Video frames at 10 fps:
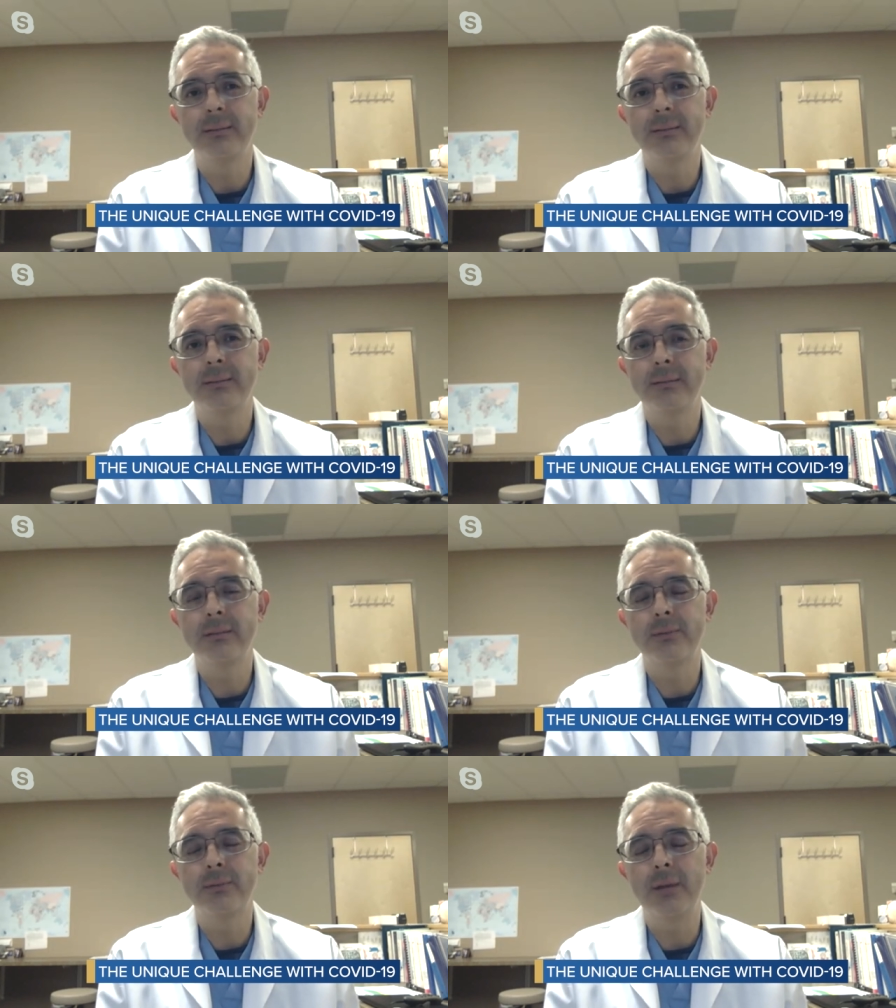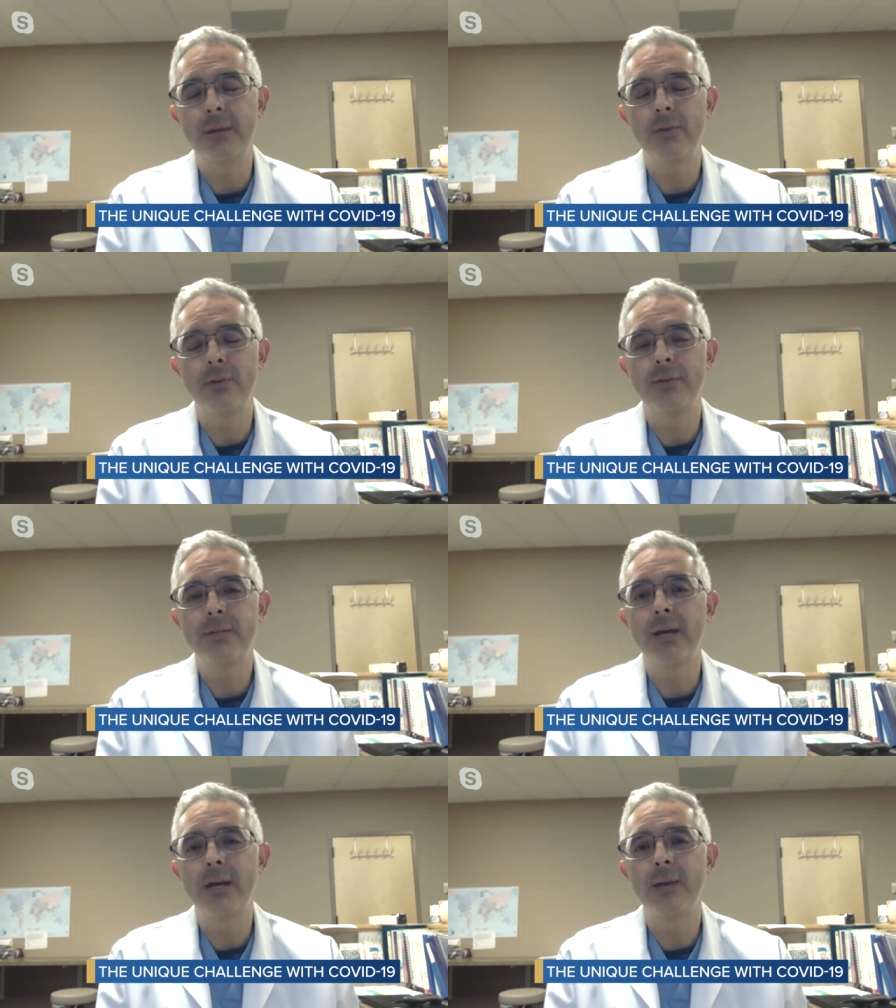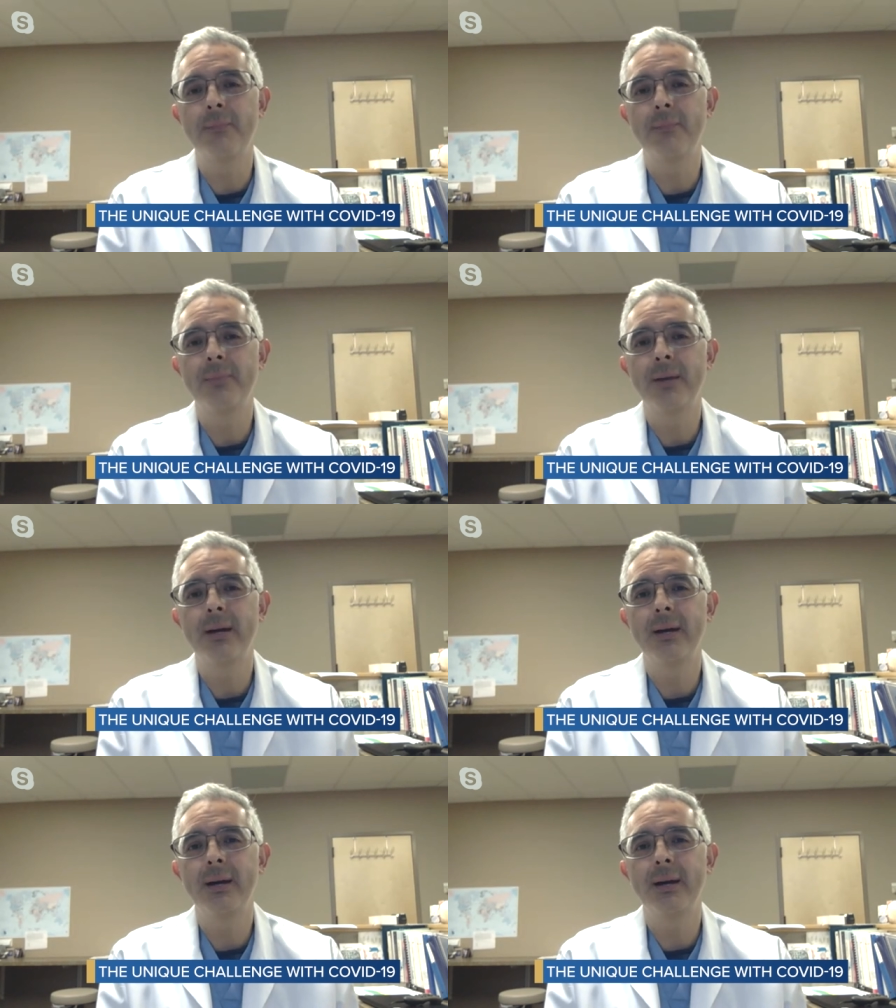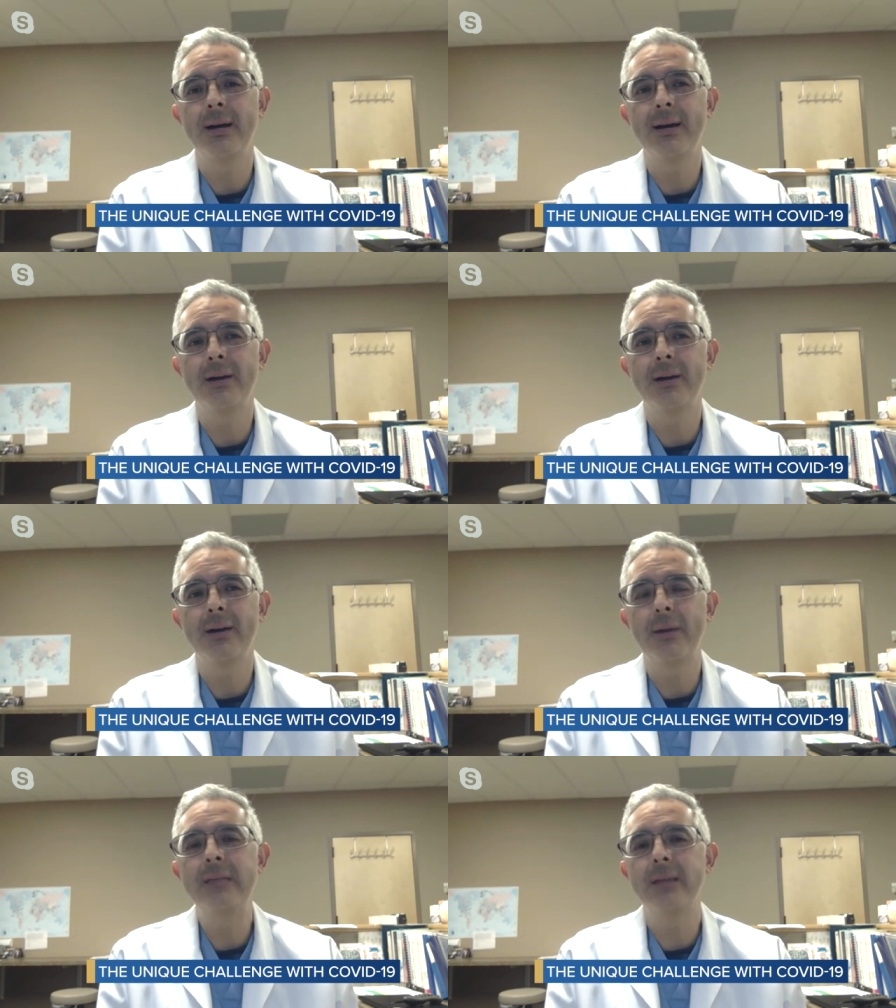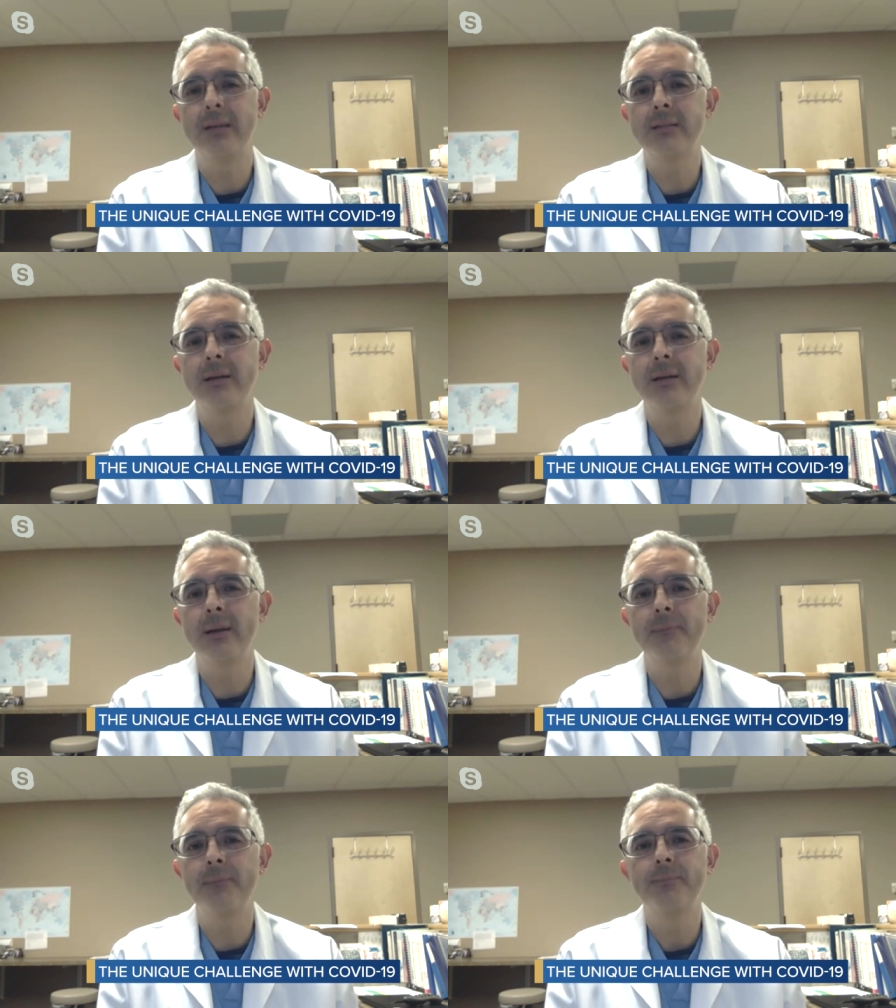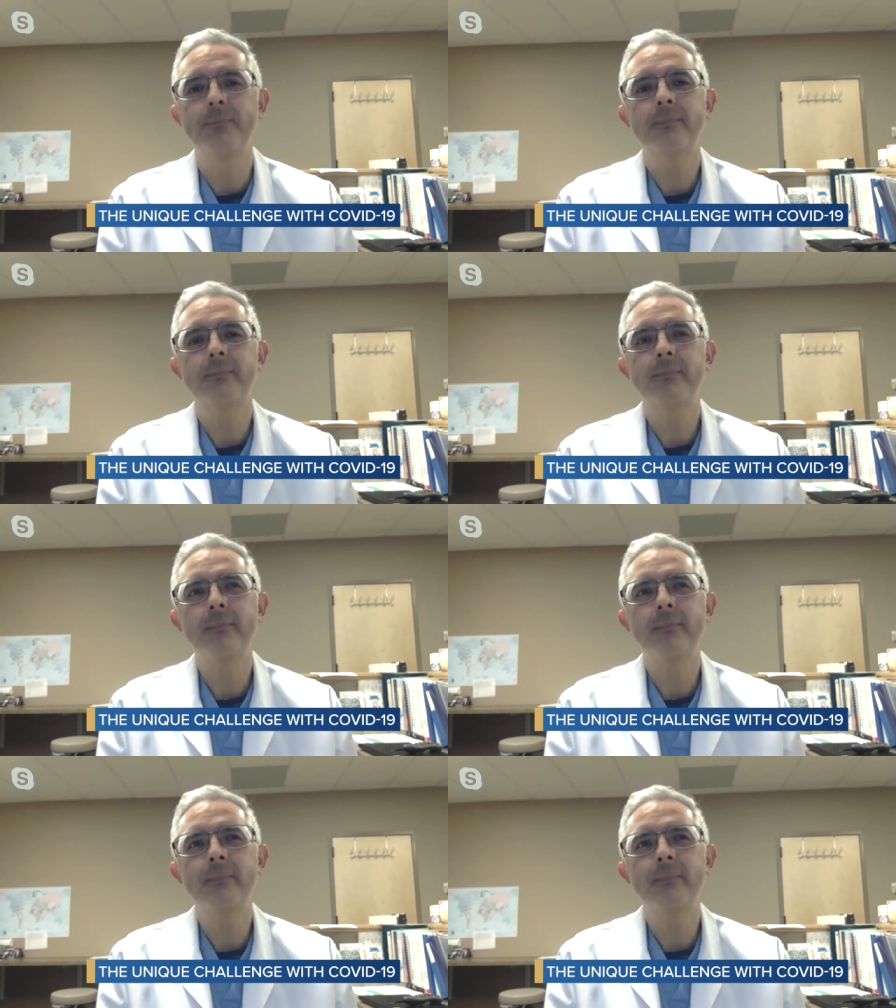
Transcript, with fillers: this is this is really more of a time uh, a, a, race against time.